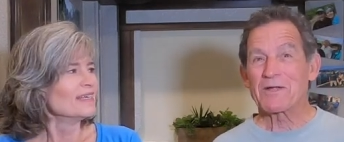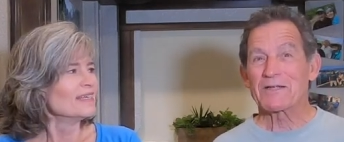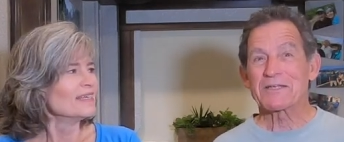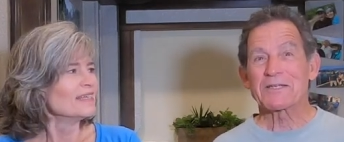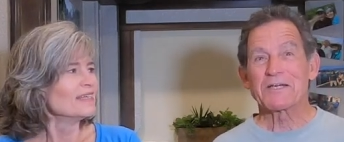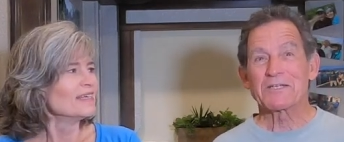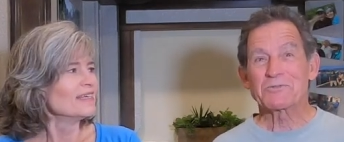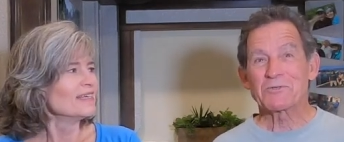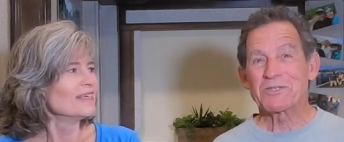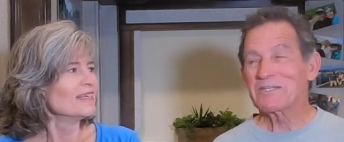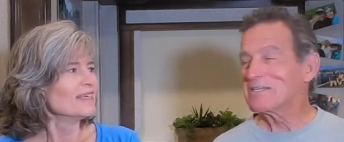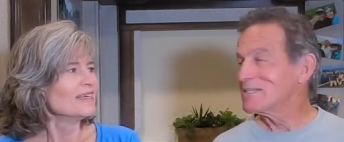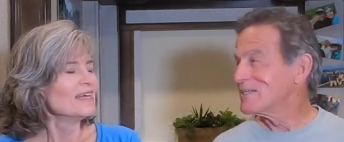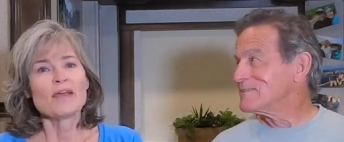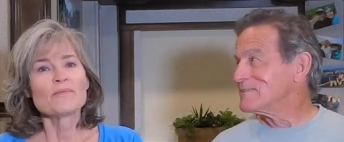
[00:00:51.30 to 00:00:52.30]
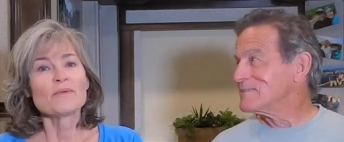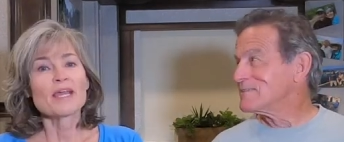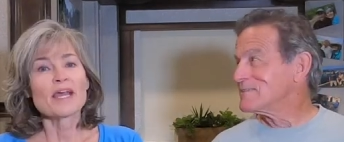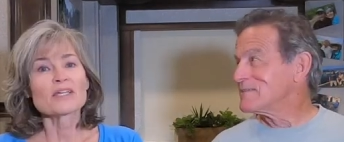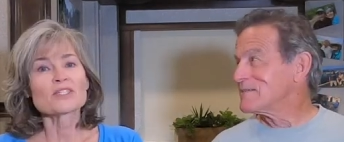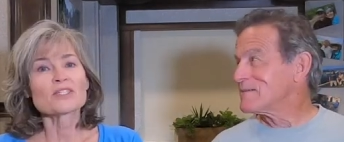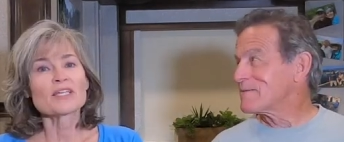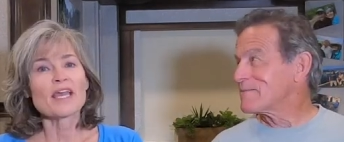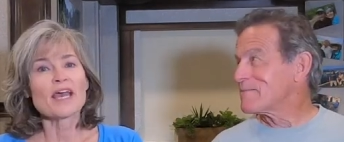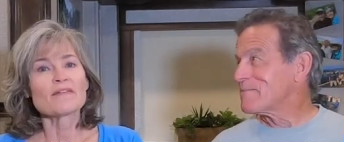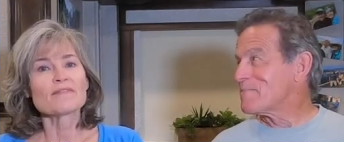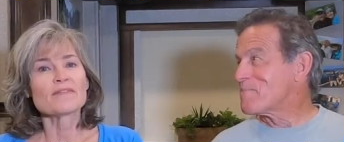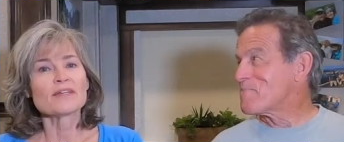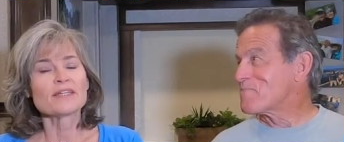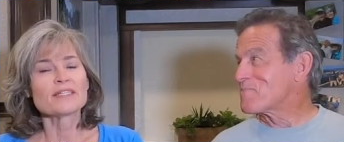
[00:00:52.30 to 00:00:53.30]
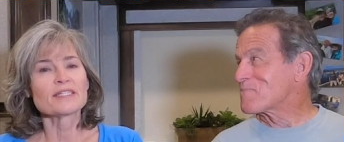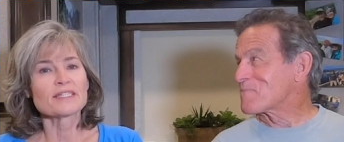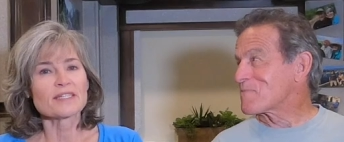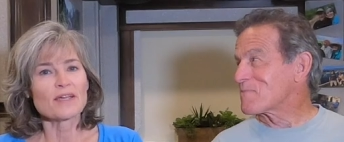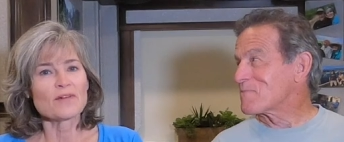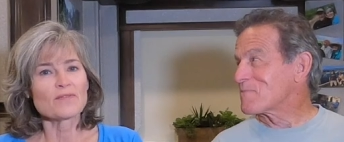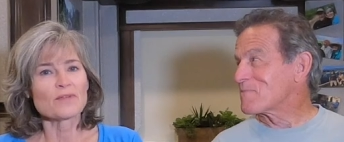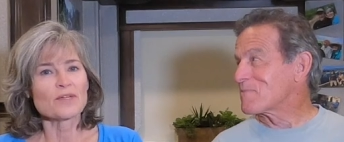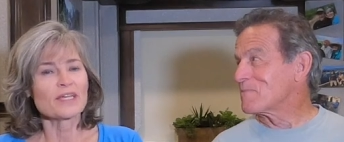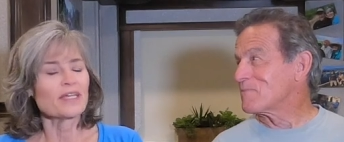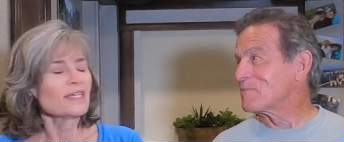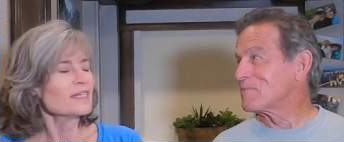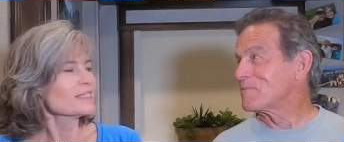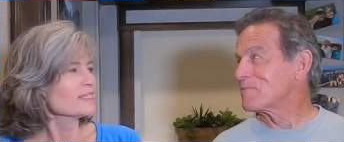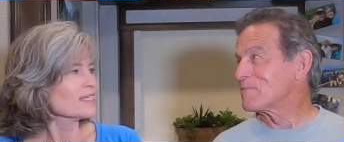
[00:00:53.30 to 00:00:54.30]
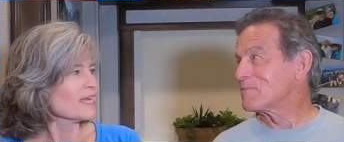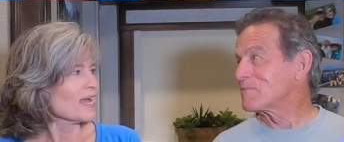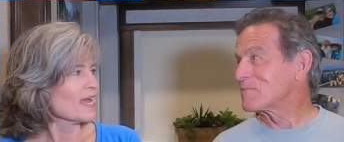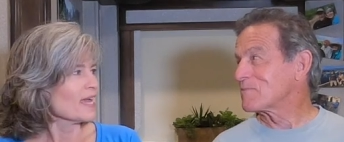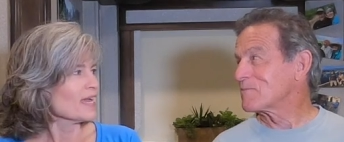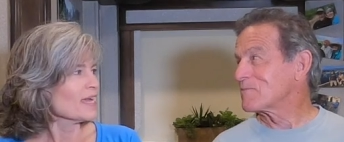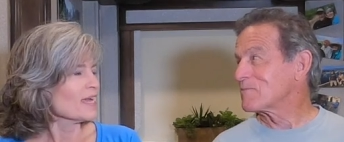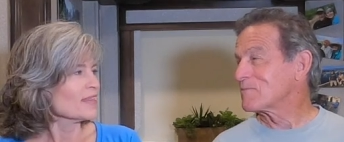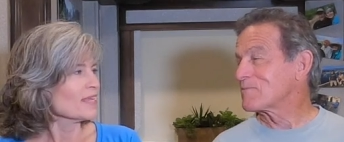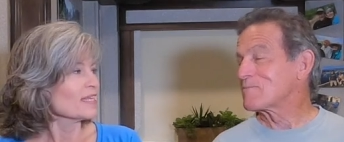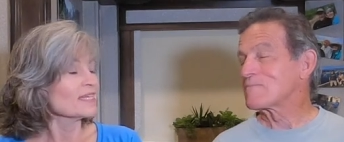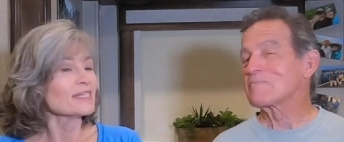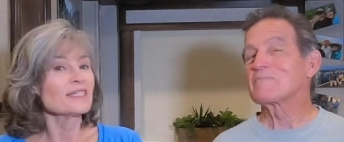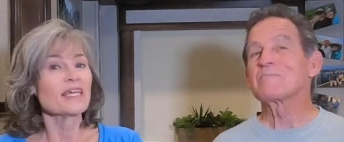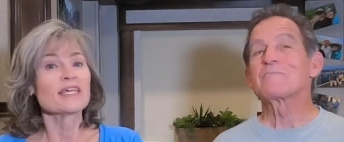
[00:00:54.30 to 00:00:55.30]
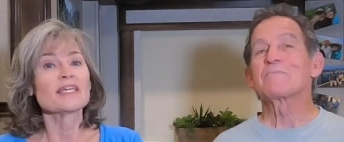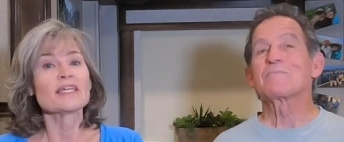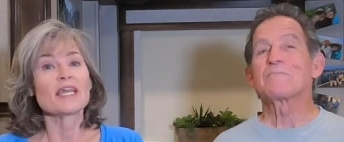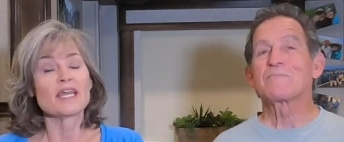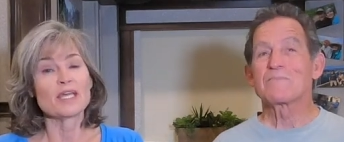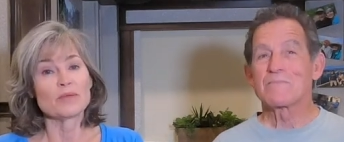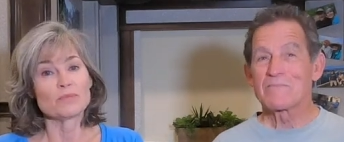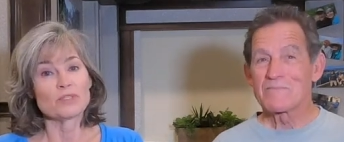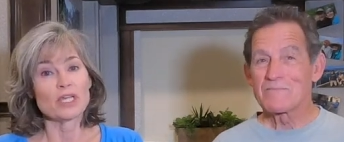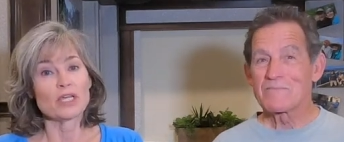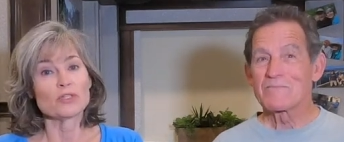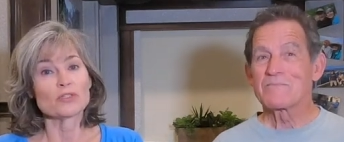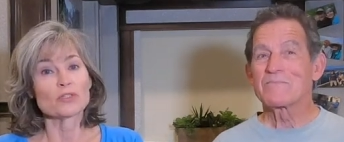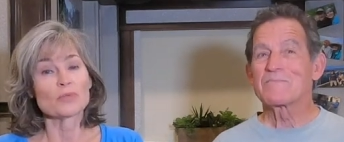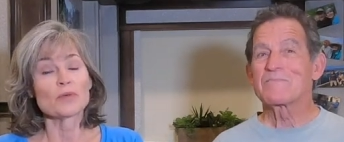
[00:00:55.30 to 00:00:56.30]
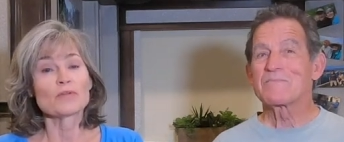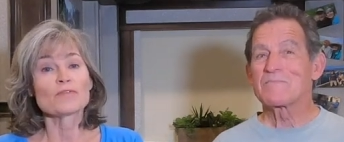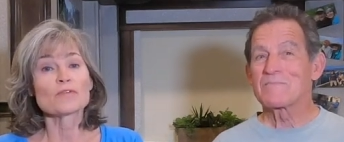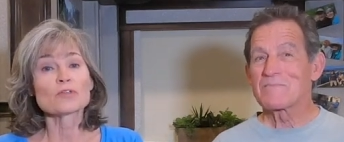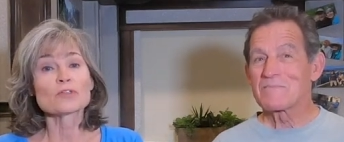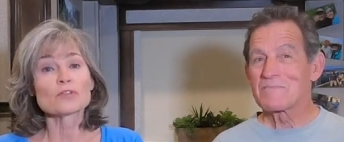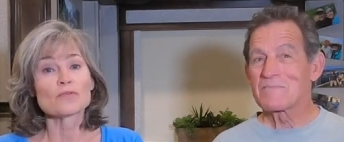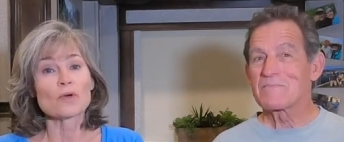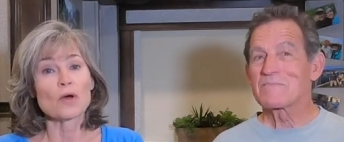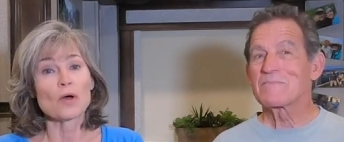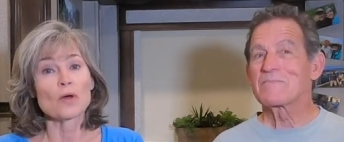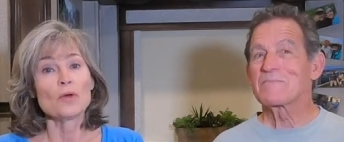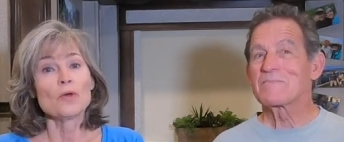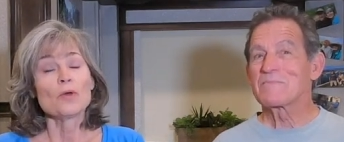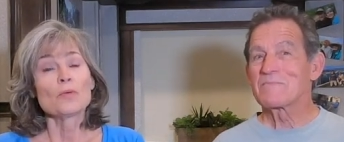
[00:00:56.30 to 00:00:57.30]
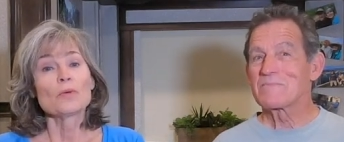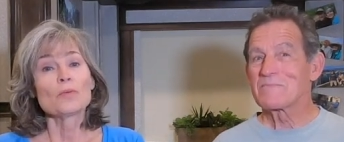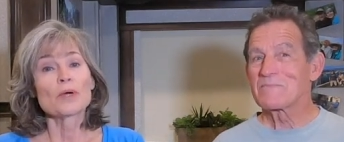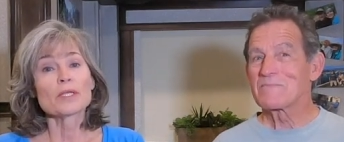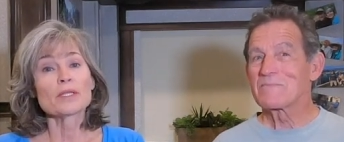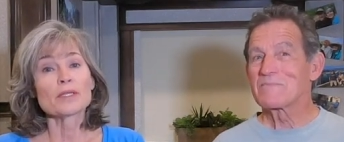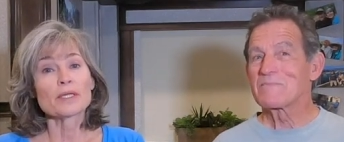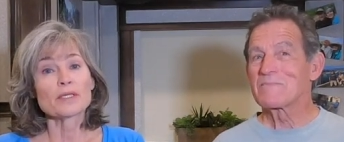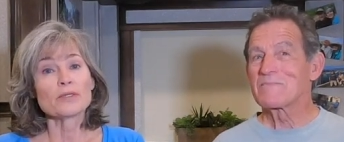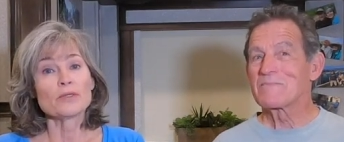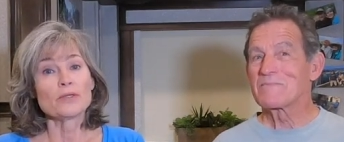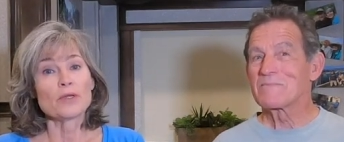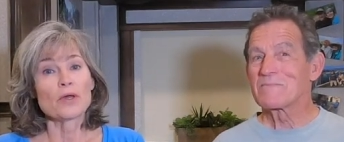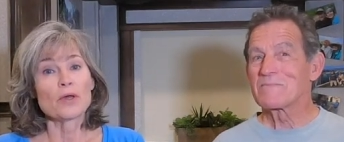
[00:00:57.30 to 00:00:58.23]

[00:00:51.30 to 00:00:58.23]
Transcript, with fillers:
Speaker 1: around the country.
Speaker 2: And we actually have a discovery today that is a game changer. But first of all, we want to let you